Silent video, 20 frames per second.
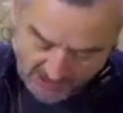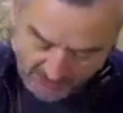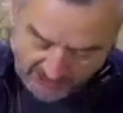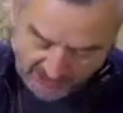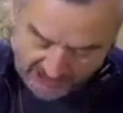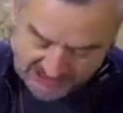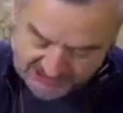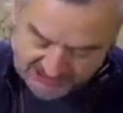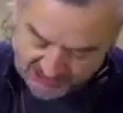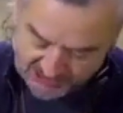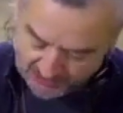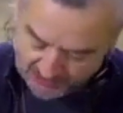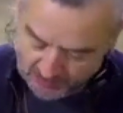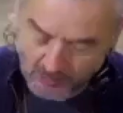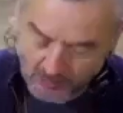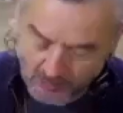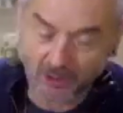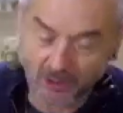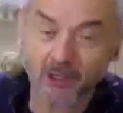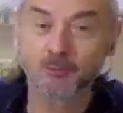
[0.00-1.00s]
Okay, so
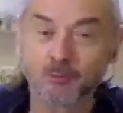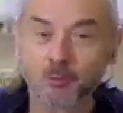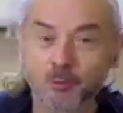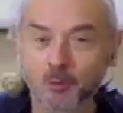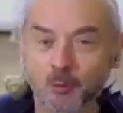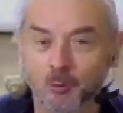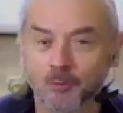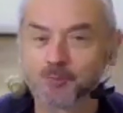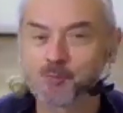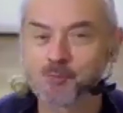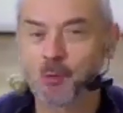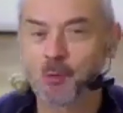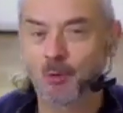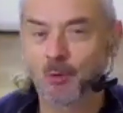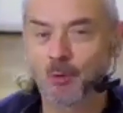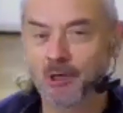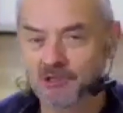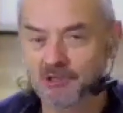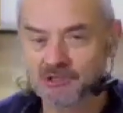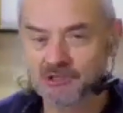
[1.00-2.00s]
uh,
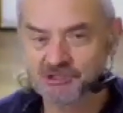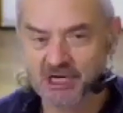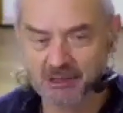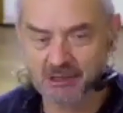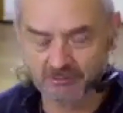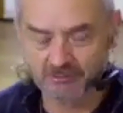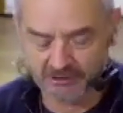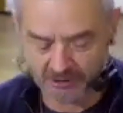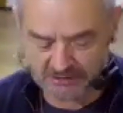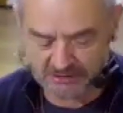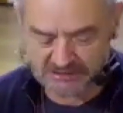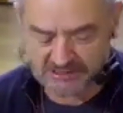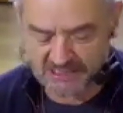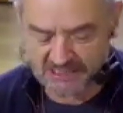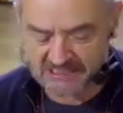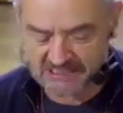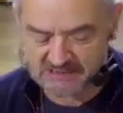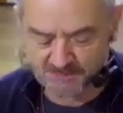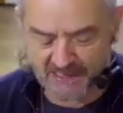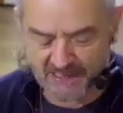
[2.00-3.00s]
what I'm going to share with you is,
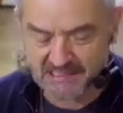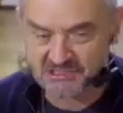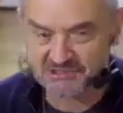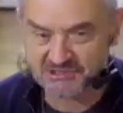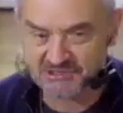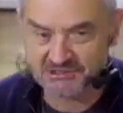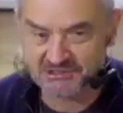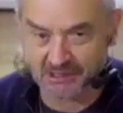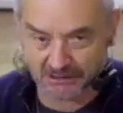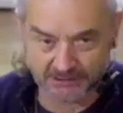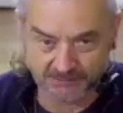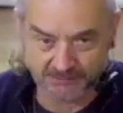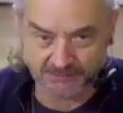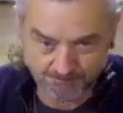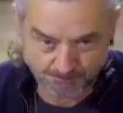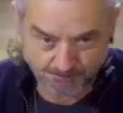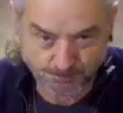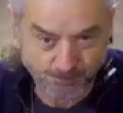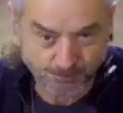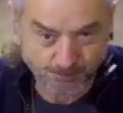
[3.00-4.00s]
is best done
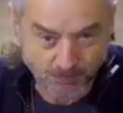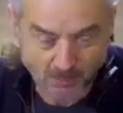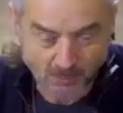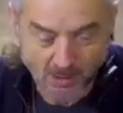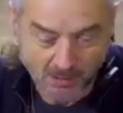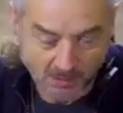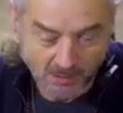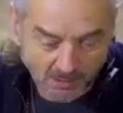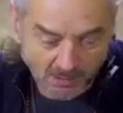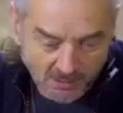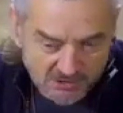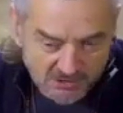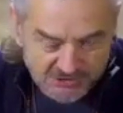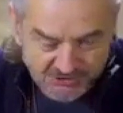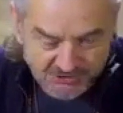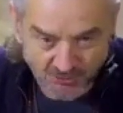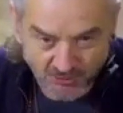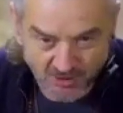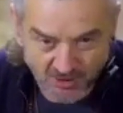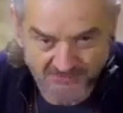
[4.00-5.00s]

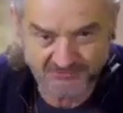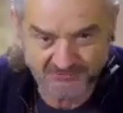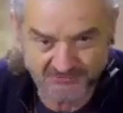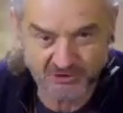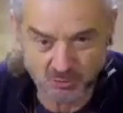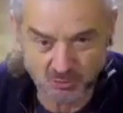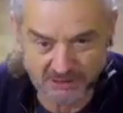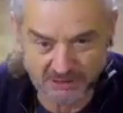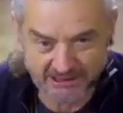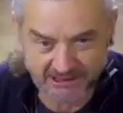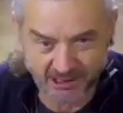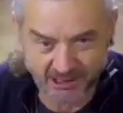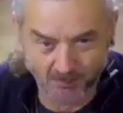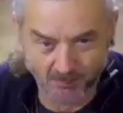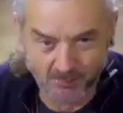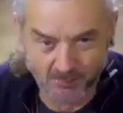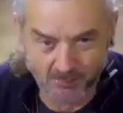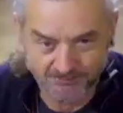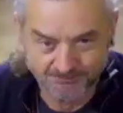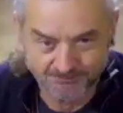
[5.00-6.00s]
soon after you wake
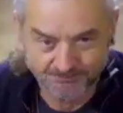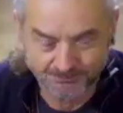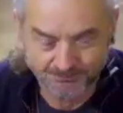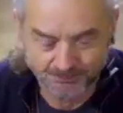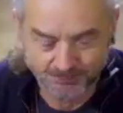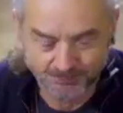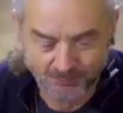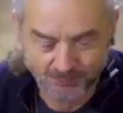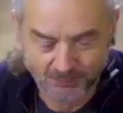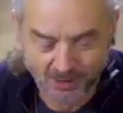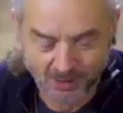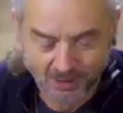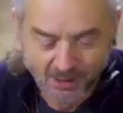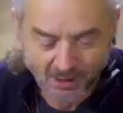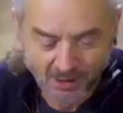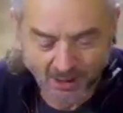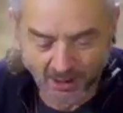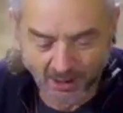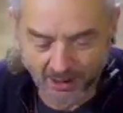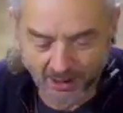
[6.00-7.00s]
up,
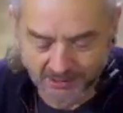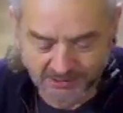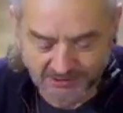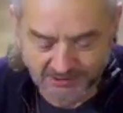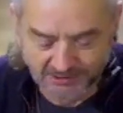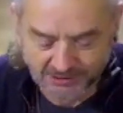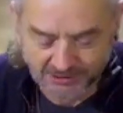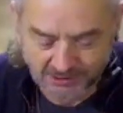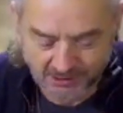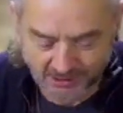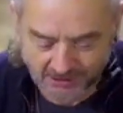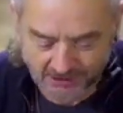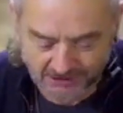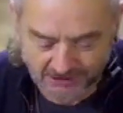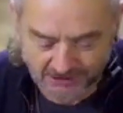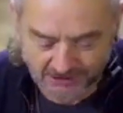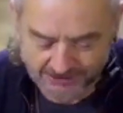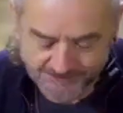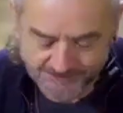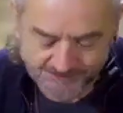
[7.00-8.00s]
and
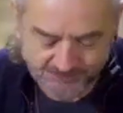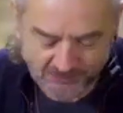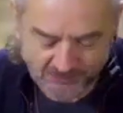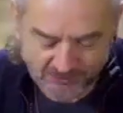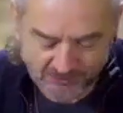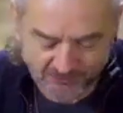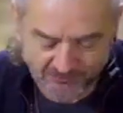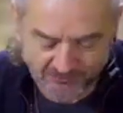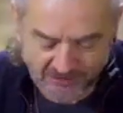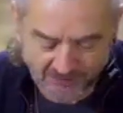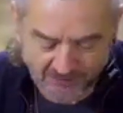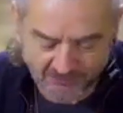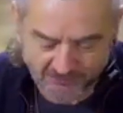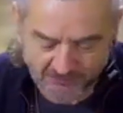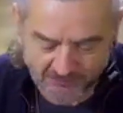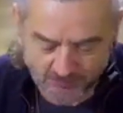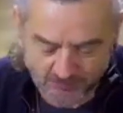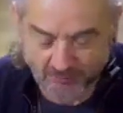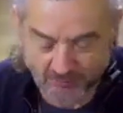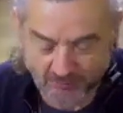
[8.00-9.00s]
um, the re the
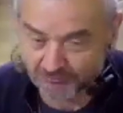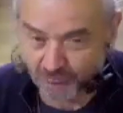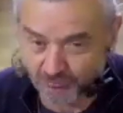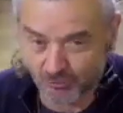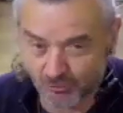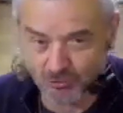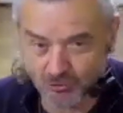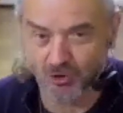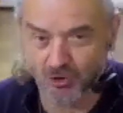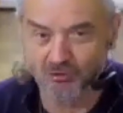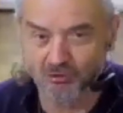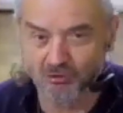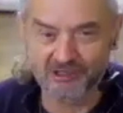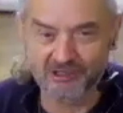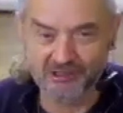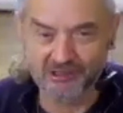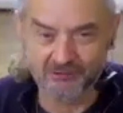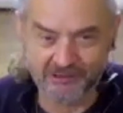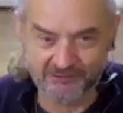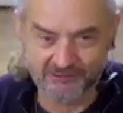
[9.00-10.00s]
re before
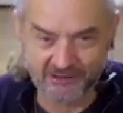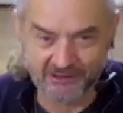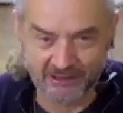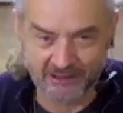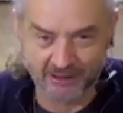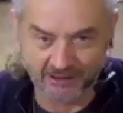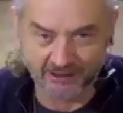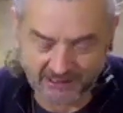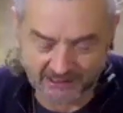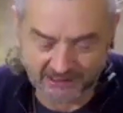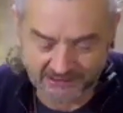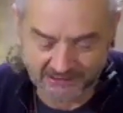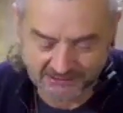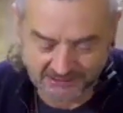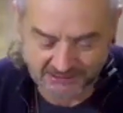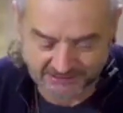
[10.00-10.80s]
coffee or anything like that.